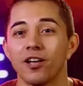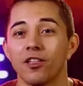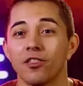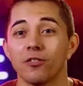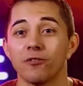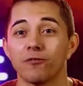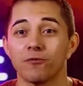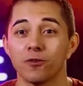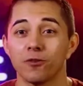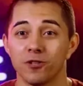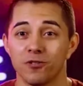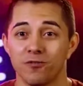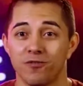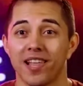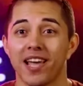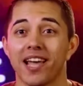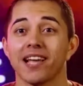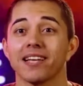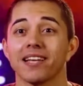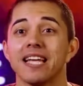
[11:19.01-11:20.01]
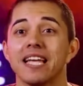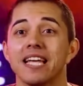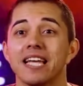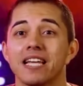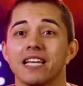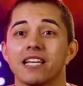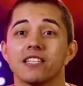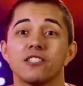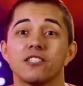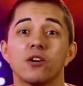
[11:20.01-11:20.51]
The first flag
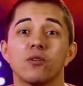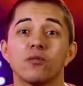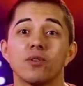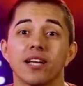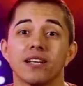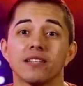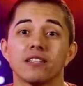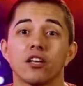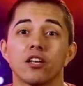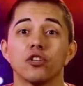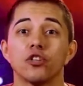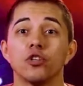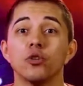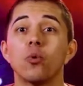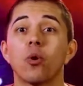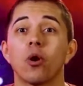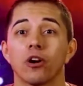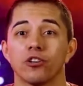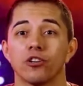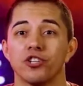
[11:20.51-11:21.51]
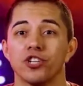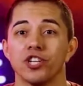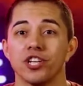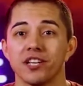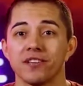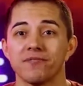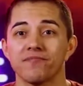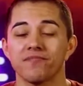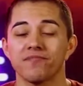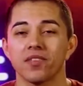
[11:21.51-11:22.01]
is known as URG.
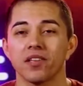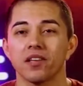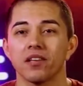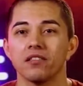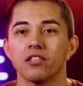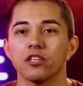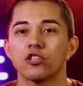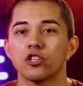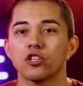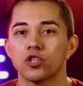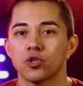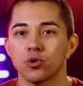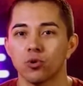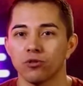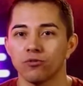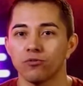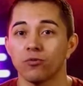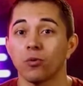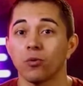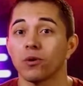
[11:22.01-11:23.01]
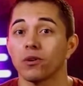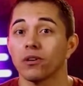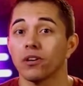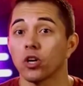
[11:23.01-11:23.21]
This is short for